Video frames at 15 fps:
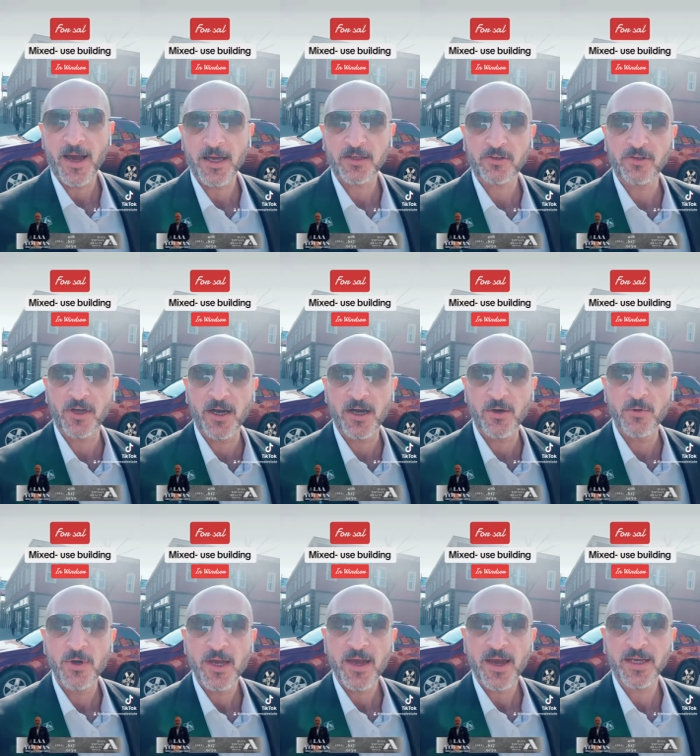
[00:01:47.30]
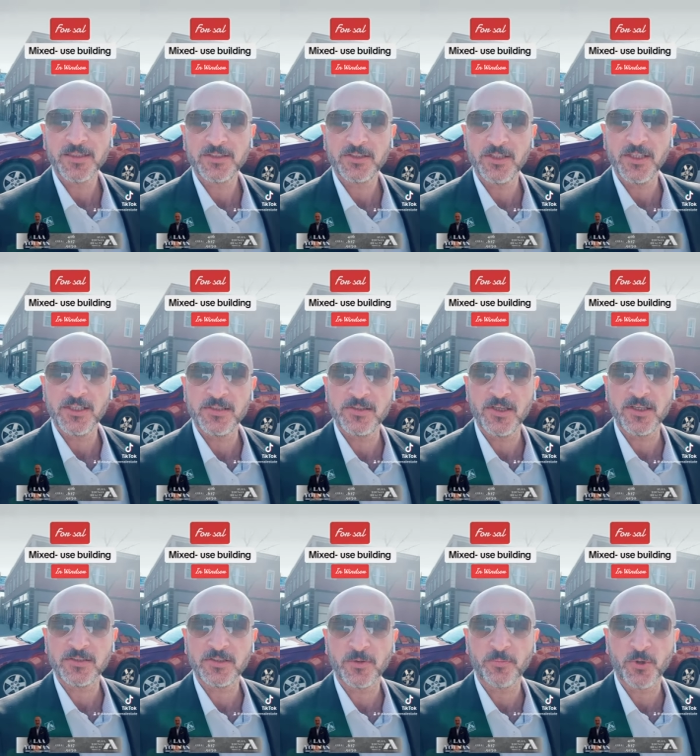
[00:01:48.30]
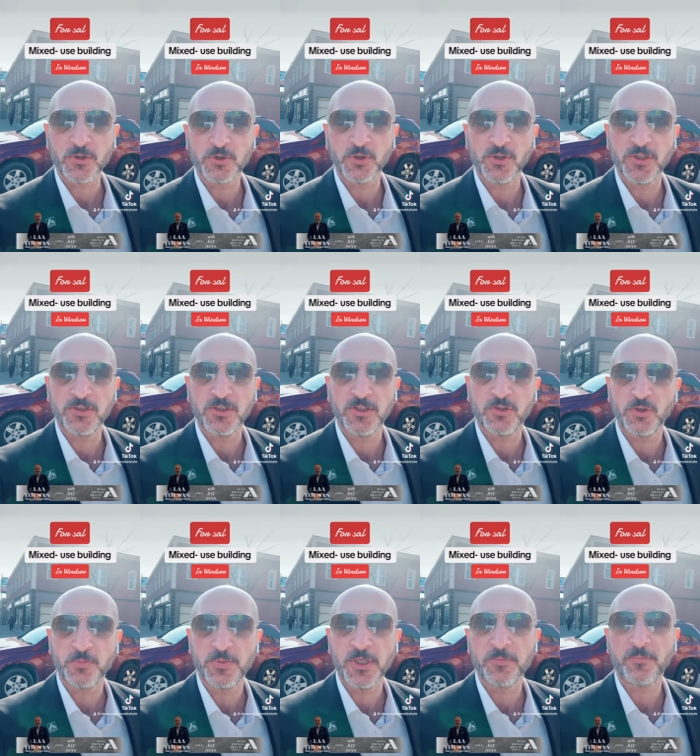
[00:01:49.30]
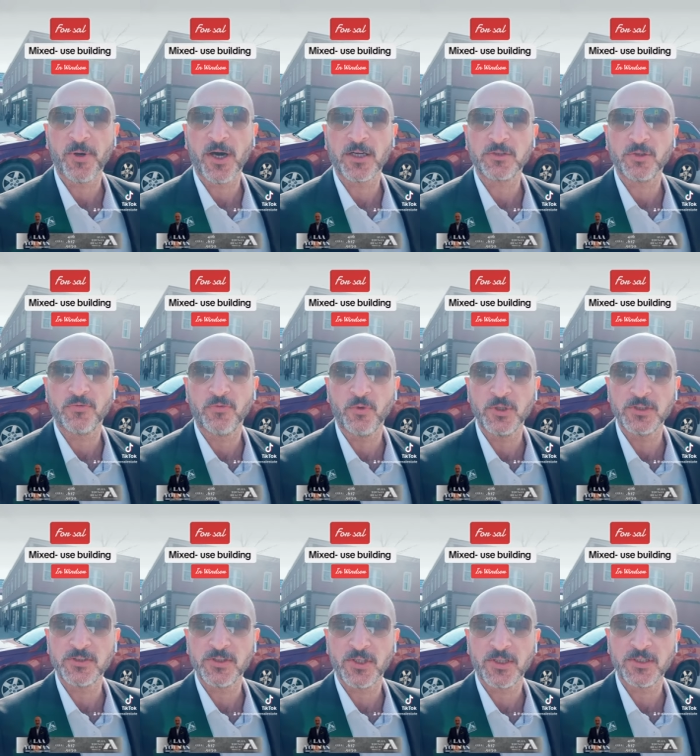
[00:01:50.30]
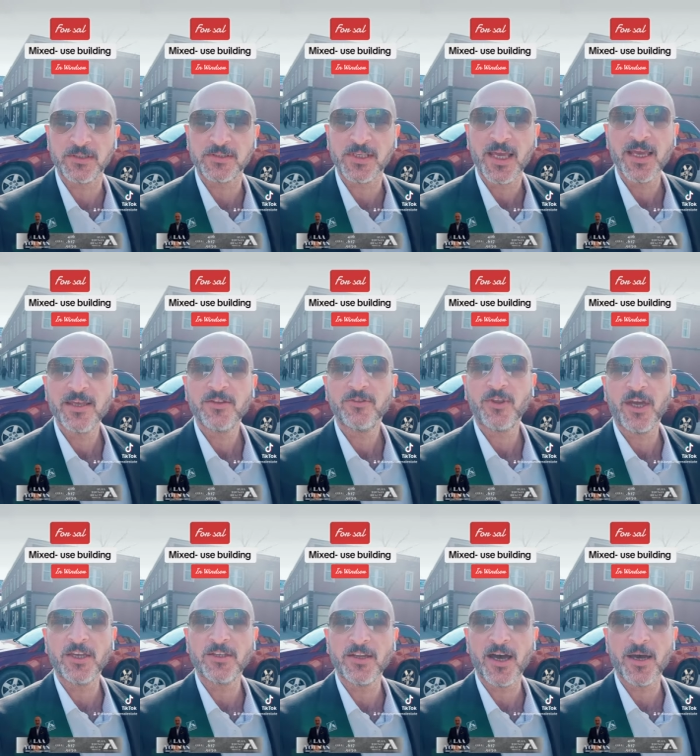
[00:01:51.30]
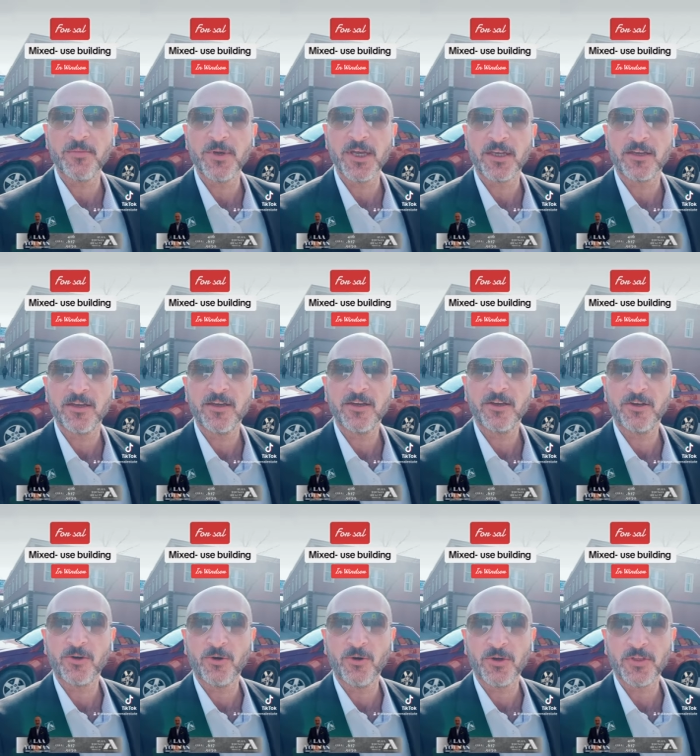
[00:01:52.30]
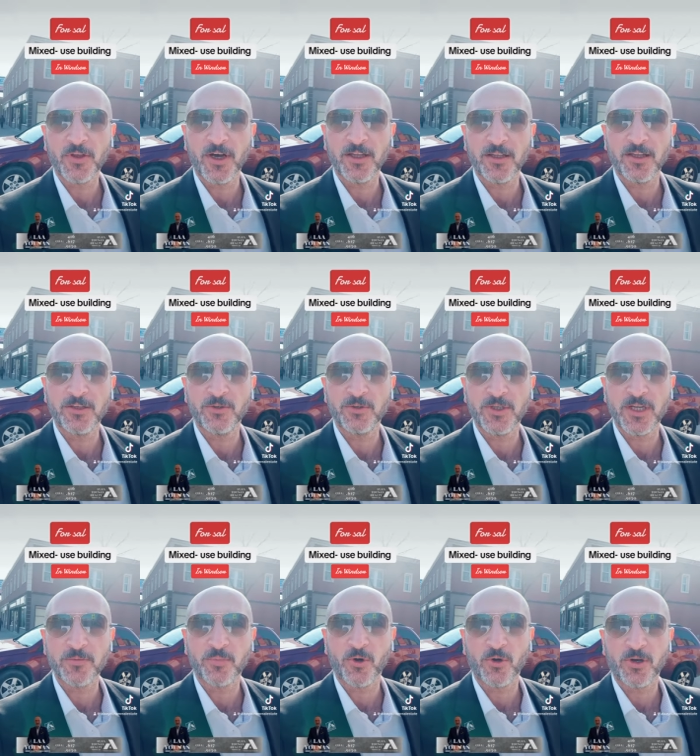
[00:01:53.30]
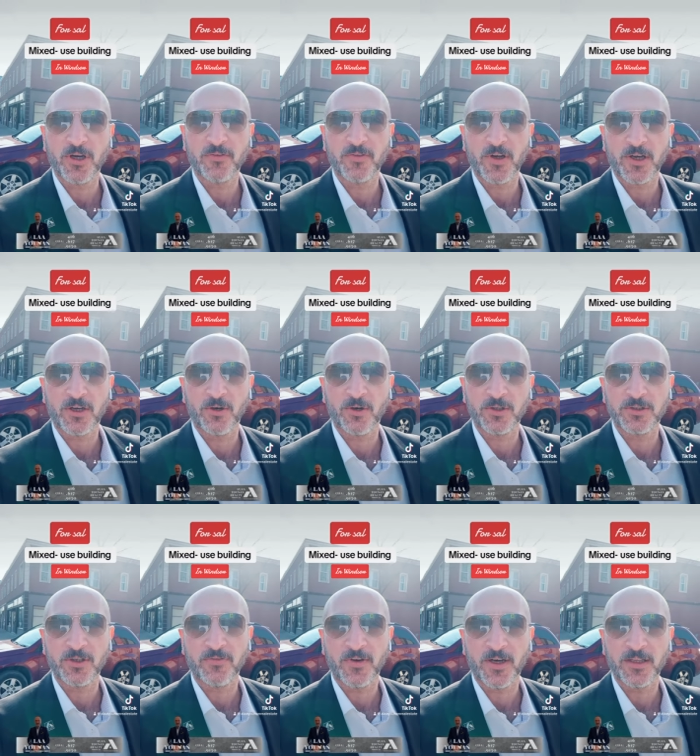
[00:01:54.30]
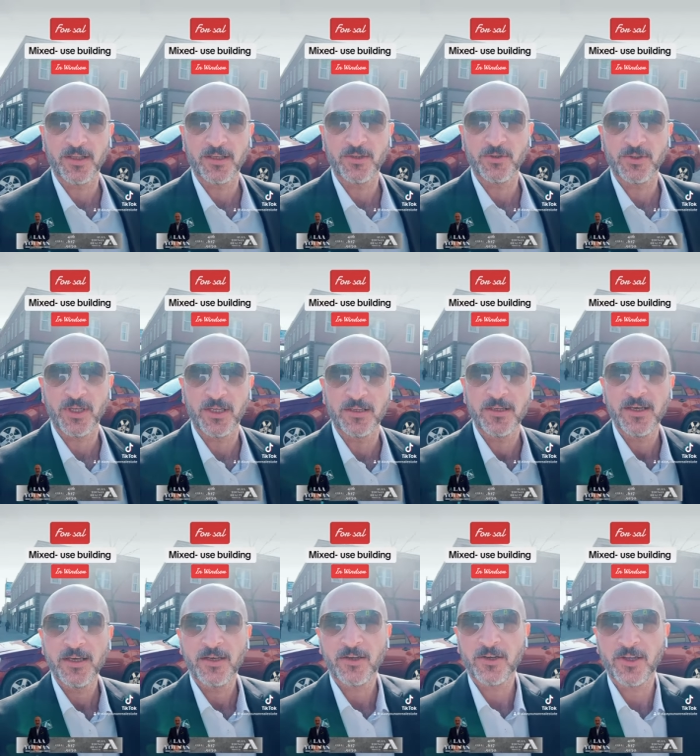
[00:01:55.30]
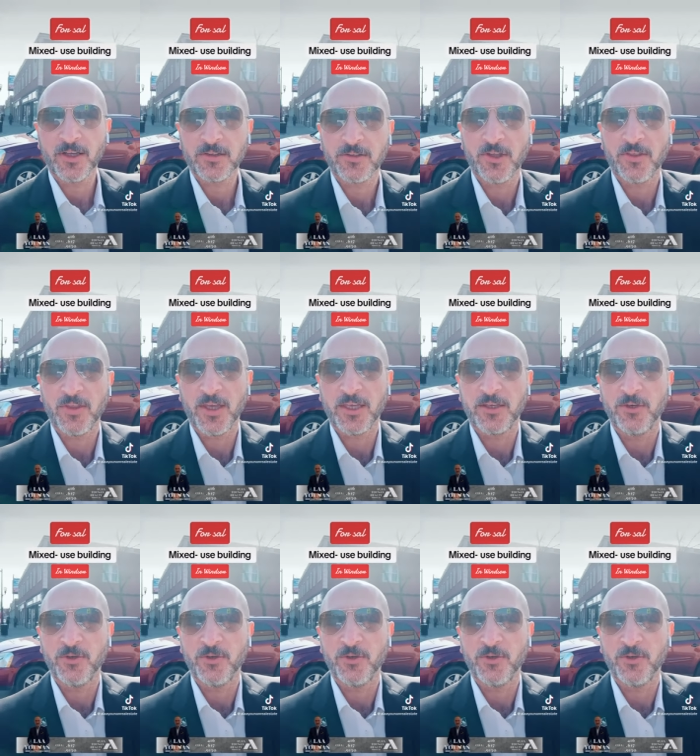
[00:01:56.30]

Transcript: Act now and seize this opportunity to be part of Windsor's dynamic growth. Alaa Younan, broker of record of Alaa Younan Realty. Thank